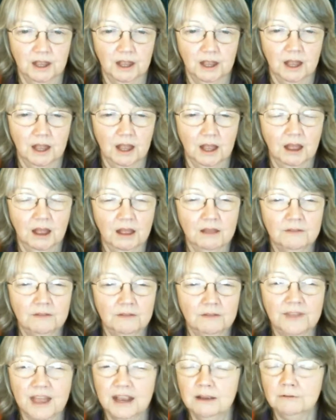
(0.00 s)
They
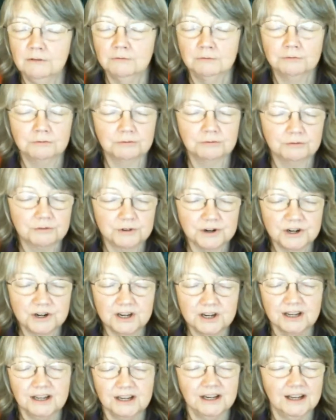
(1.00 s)
really
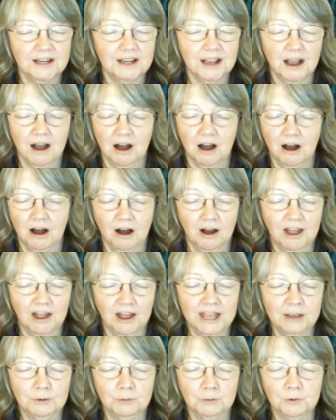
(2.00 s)
are. It was
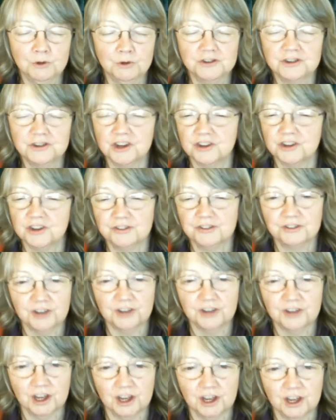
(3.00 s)
just such
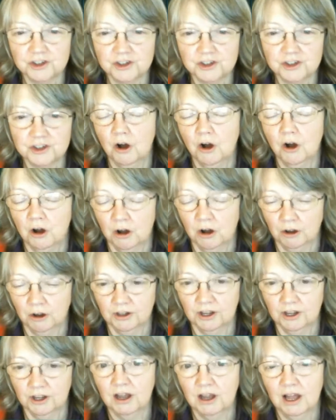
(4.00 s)
an honor
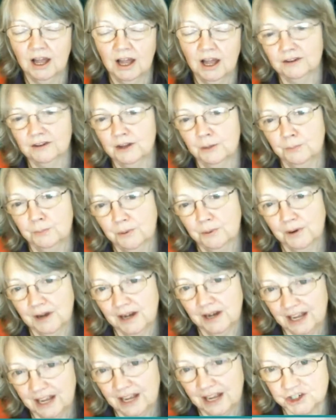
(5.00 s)
and a pleasure
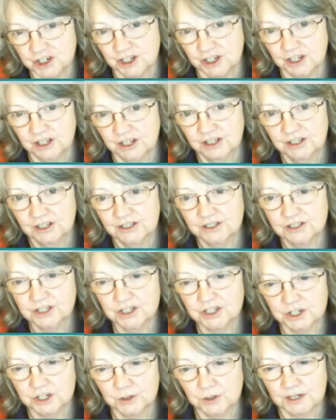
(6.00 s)
to do
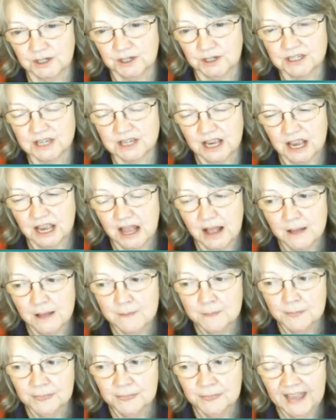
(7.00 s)
it.
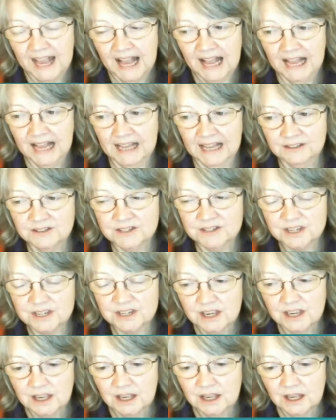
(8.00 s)
And
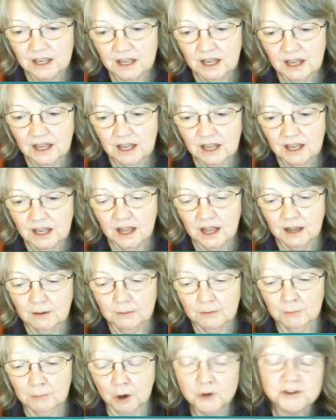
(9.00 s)
most
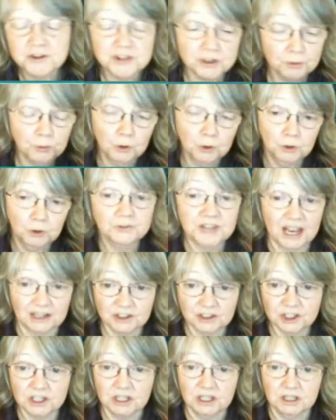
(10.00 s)
of the wolves, actually,
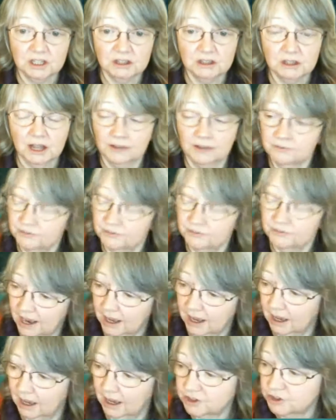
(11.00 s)
in fact,
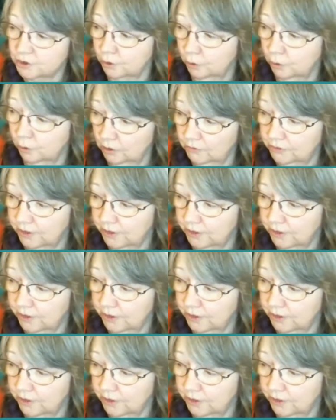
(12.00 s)
all of the